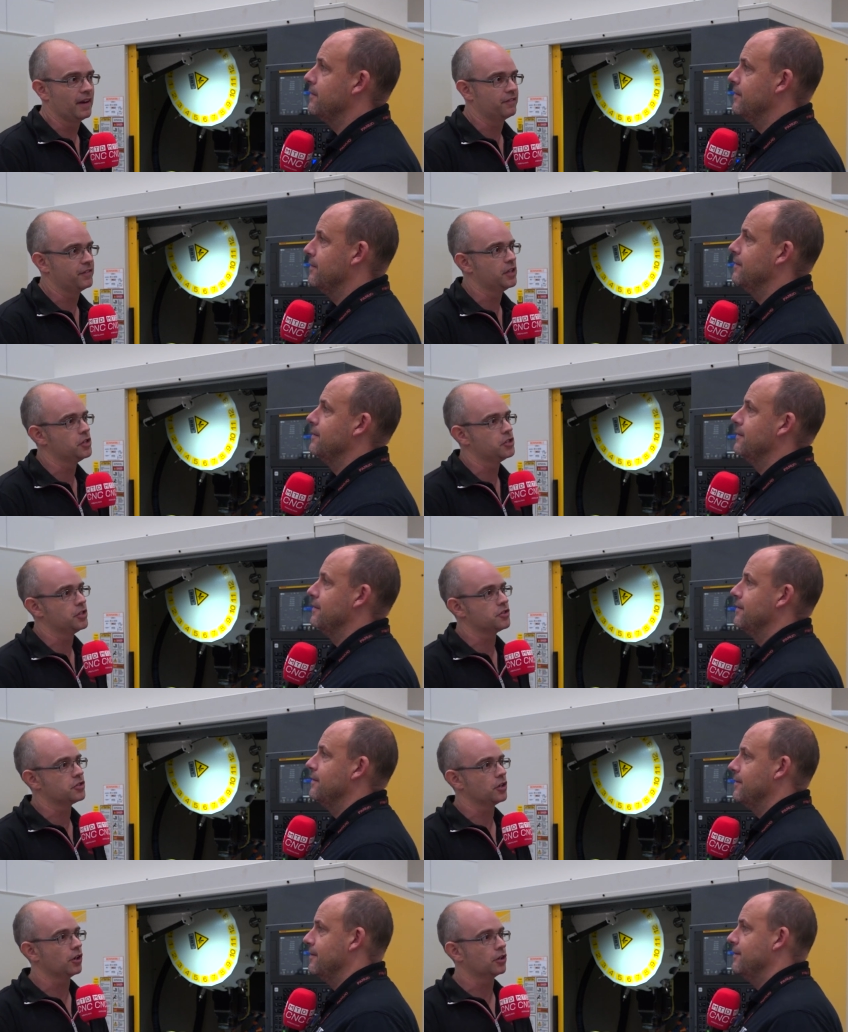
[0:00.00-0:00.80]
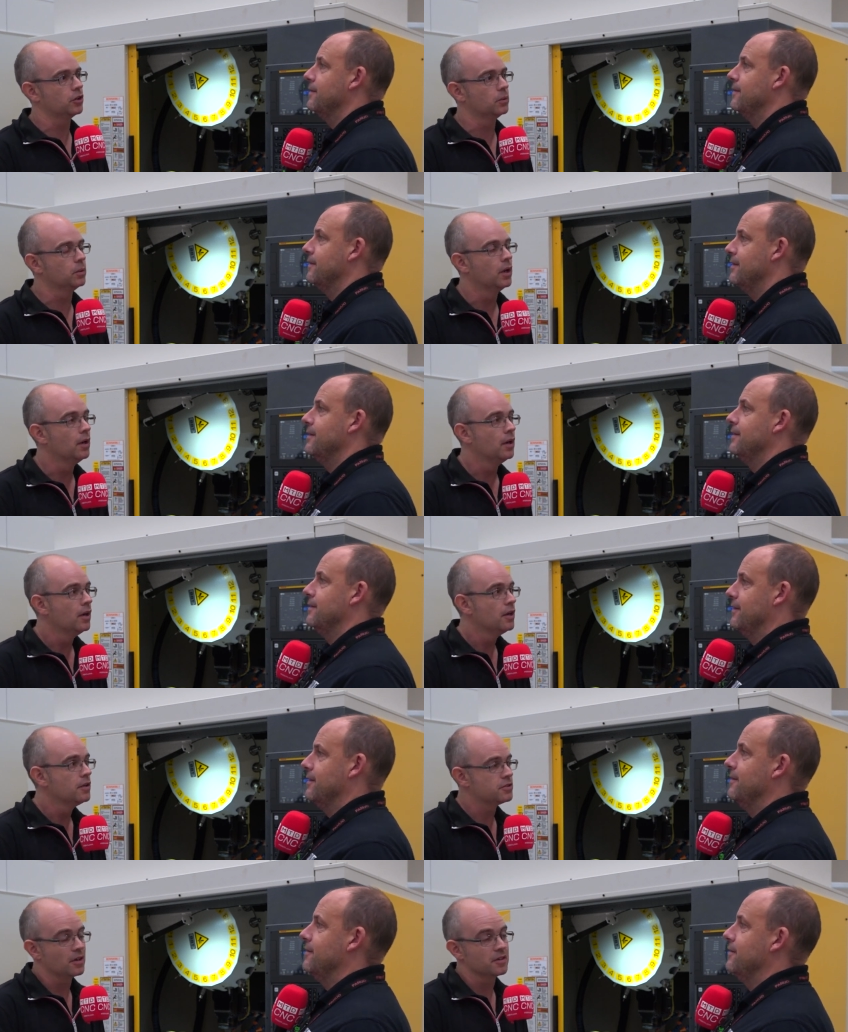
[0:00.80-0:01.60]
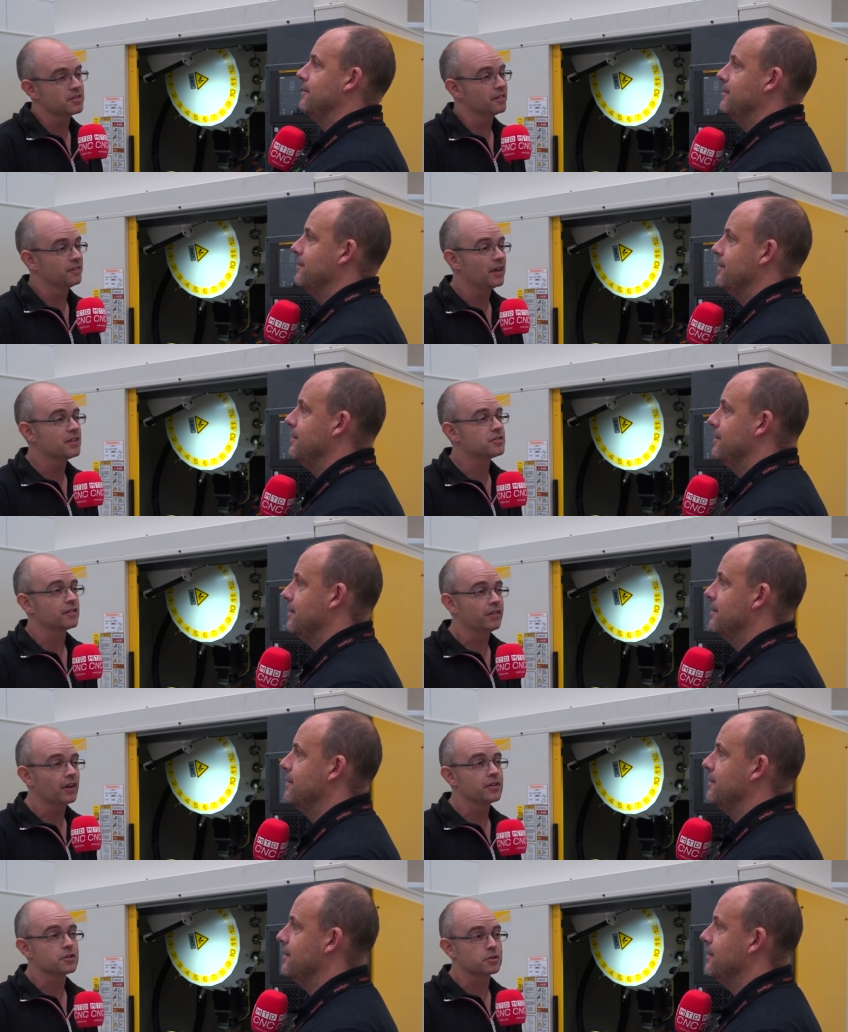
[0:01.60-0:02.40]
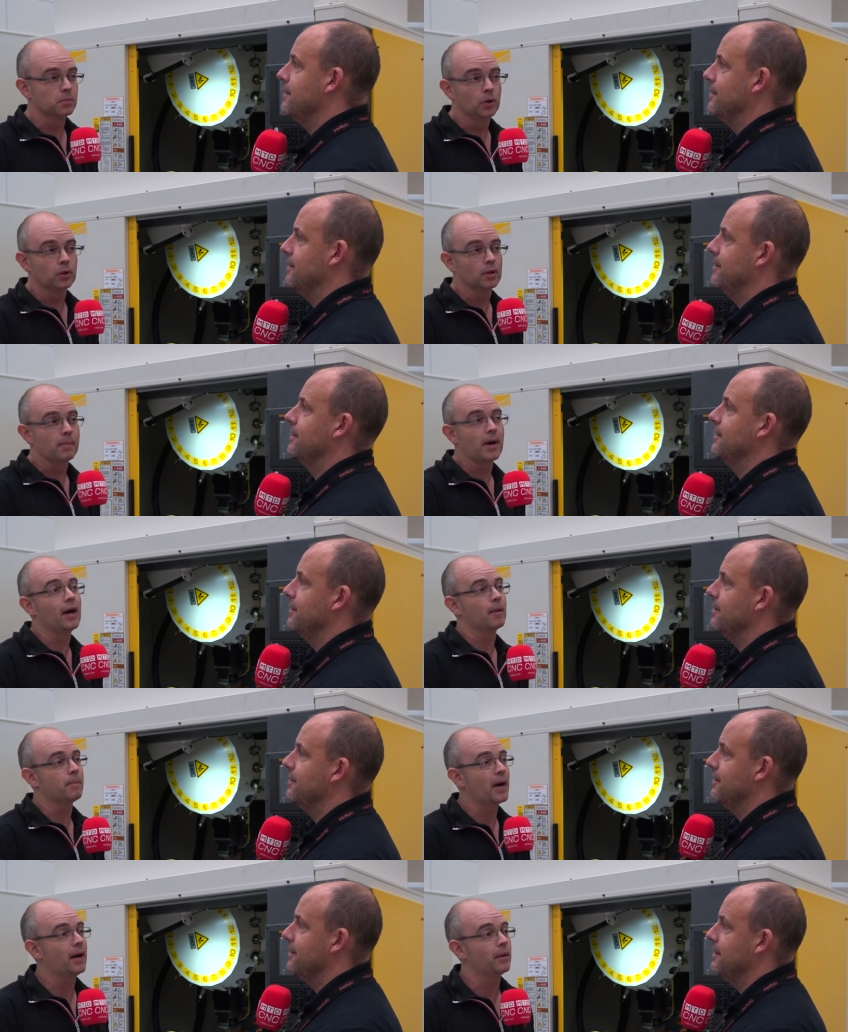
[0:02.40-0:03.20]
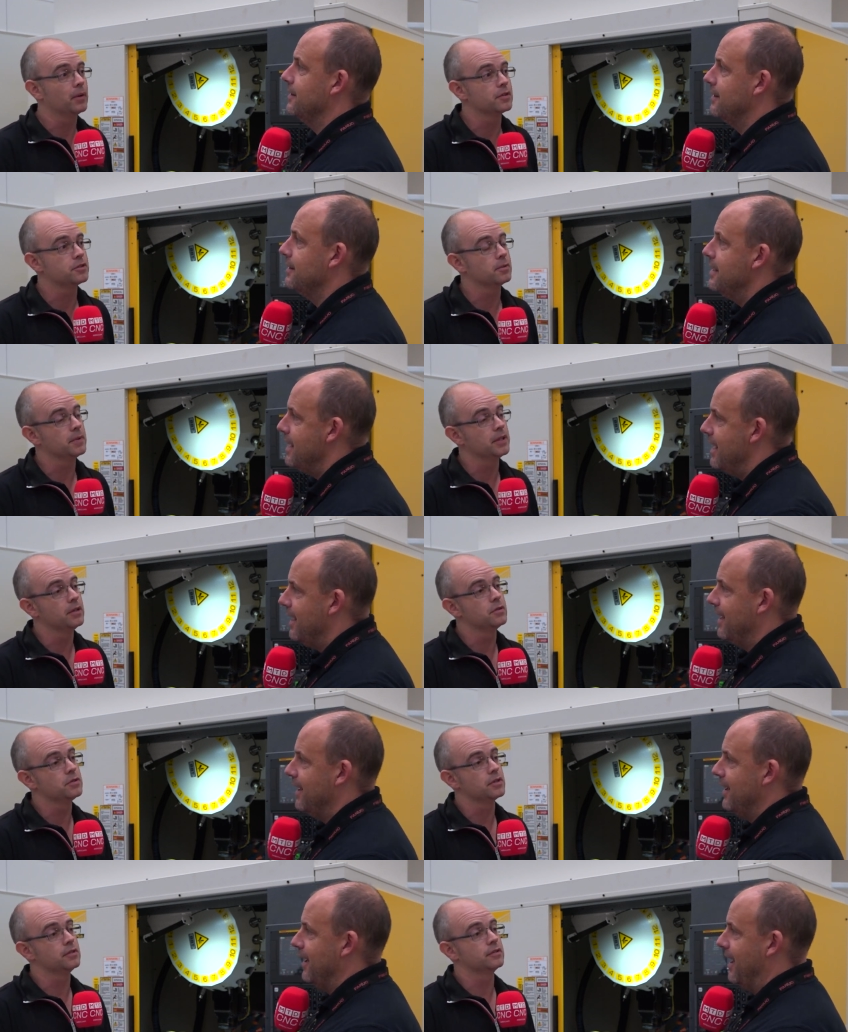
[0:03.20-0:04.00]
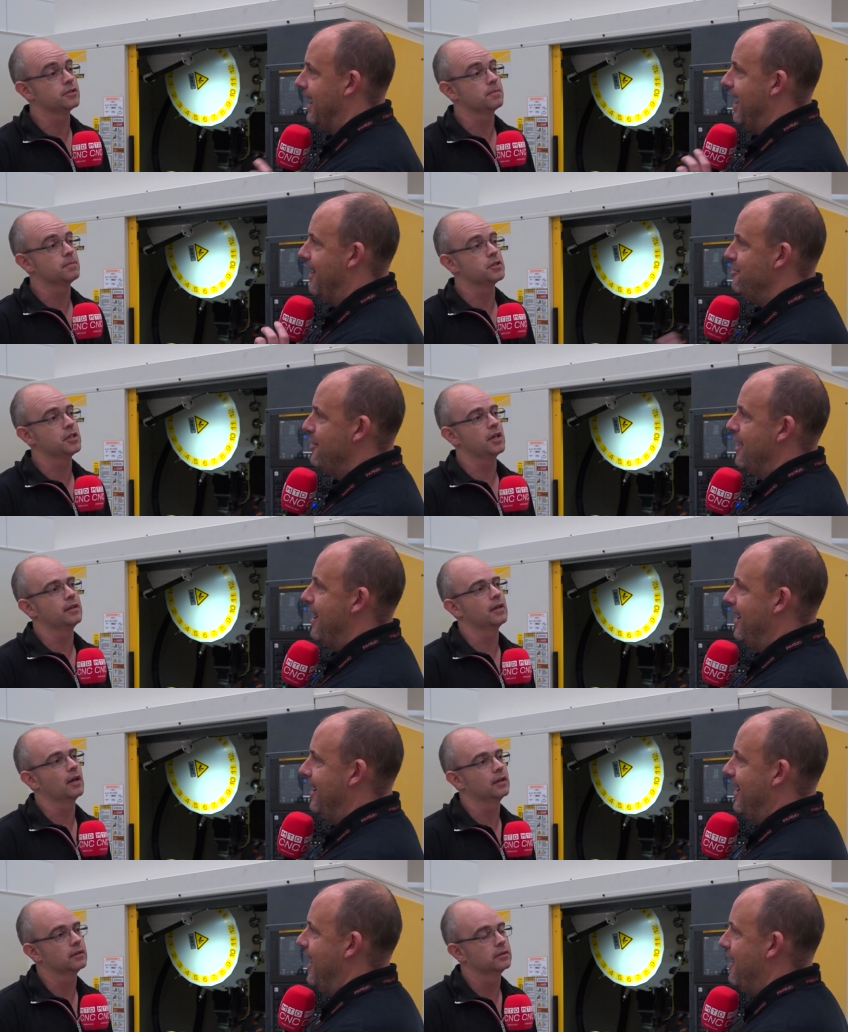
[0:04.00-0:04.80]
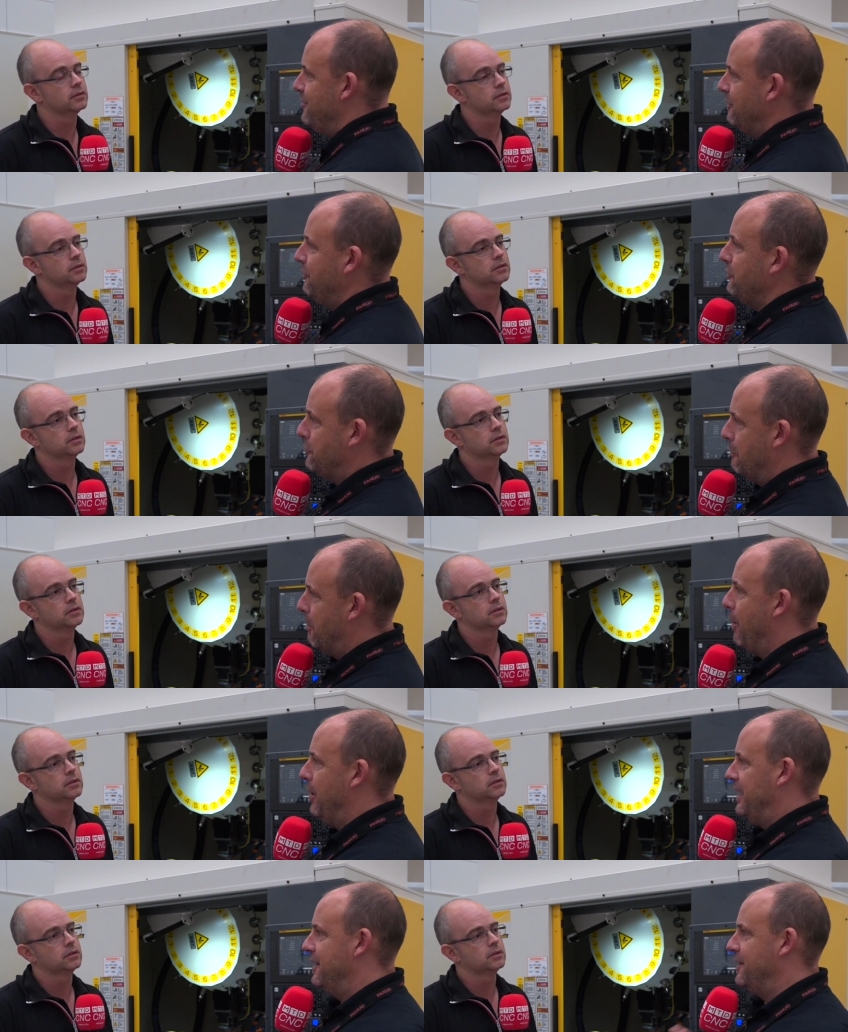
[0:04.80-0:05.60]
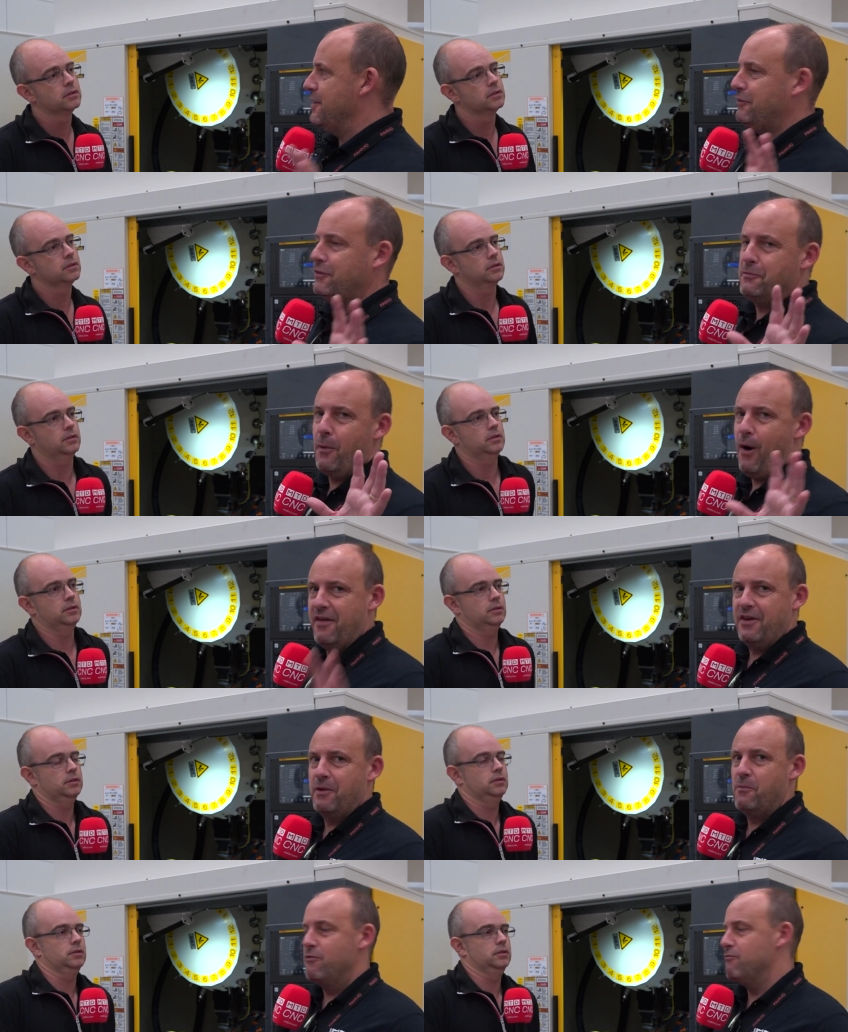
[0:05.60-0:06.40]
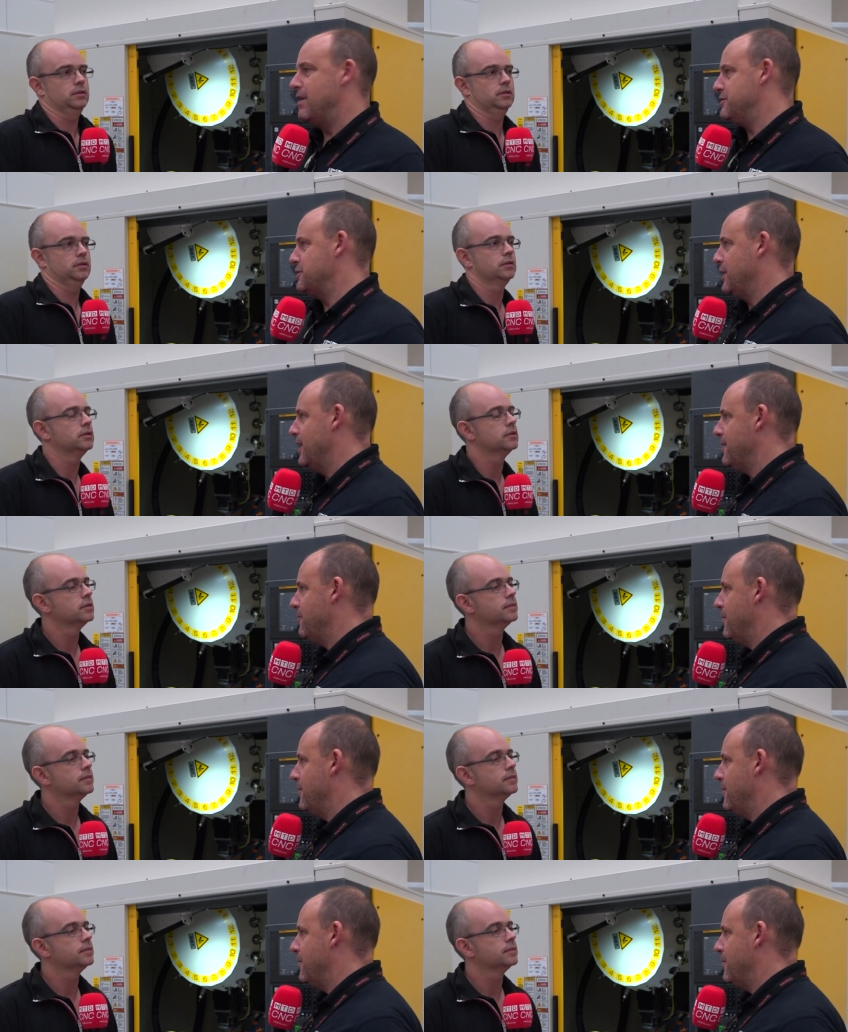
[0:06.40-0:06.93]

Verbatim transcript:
Speaker 1: that finishing cycle. So it's a very small amount of power to be using
Speaker 2: to machine that. And this is the point, and this is what I think will resonate